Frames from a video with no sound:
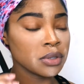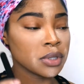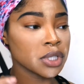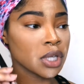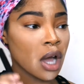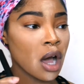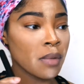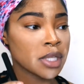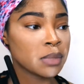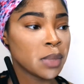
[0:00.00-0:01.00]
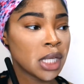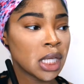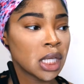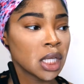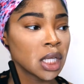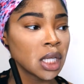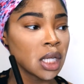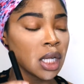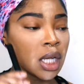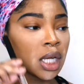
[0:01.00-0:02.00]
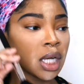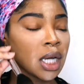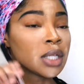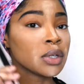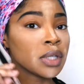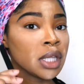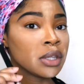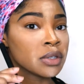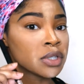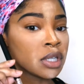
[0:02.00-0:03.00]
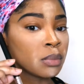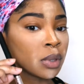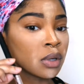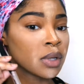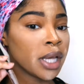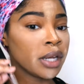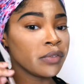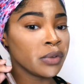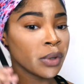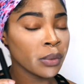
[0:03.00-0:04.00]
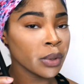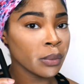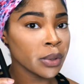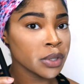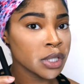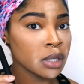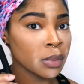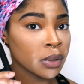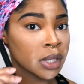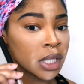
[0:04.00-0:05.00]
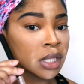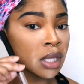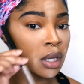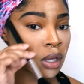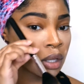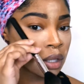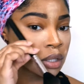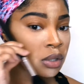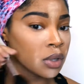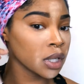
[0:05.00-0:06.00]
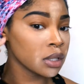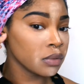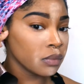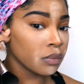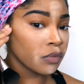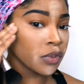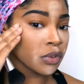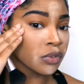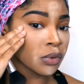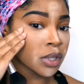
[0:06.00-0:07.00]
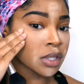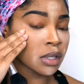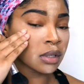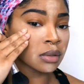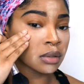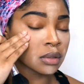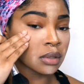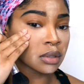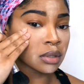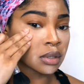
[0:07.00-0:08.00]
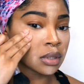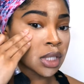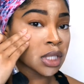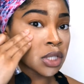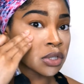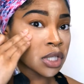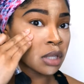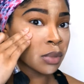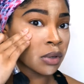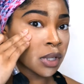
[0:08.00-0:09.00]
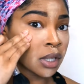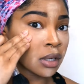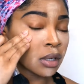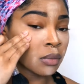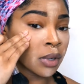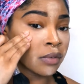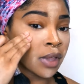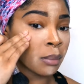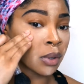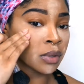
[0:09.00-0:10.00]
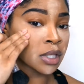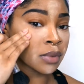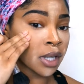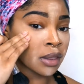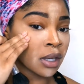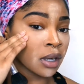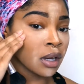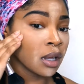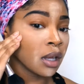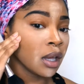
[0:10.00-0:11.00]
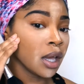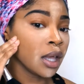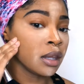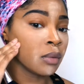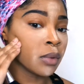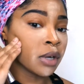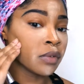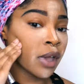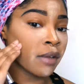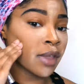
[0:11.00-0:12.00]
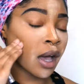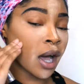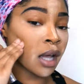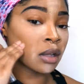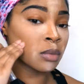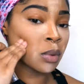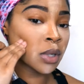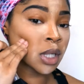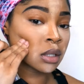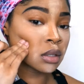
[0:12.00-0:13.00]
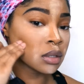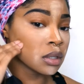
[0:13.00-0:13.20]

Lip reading: should always be underneath your cheekbone. And if you don't know where your cheekbone is, you can feel for it. So this is your cheekbone here, wherever that bone is, right there. And then wherever you have that hollow point,